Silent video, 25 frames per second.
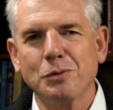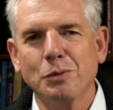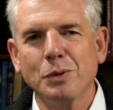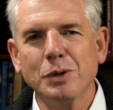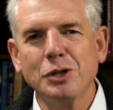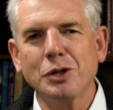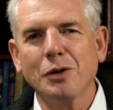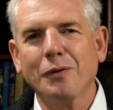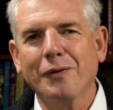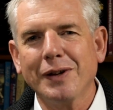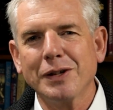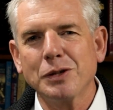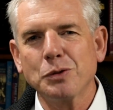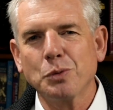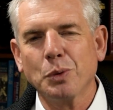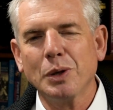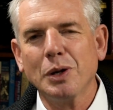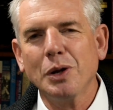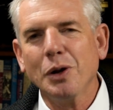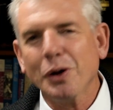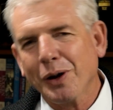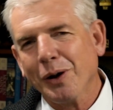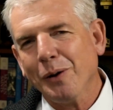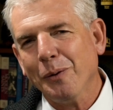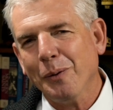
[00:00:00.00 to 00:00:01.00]
which of us would
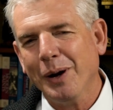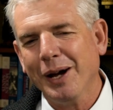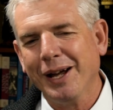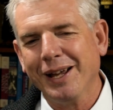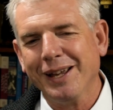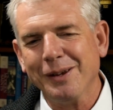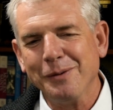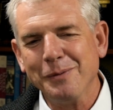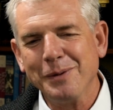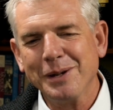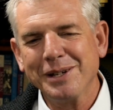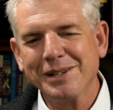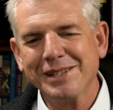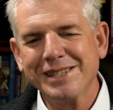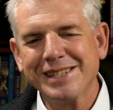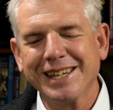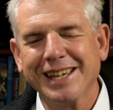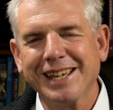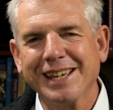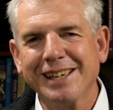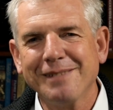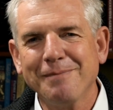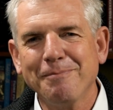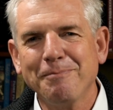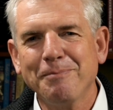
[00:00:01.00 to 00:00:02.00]
look away, we could
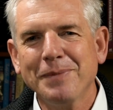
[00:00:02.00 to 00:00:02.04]
say.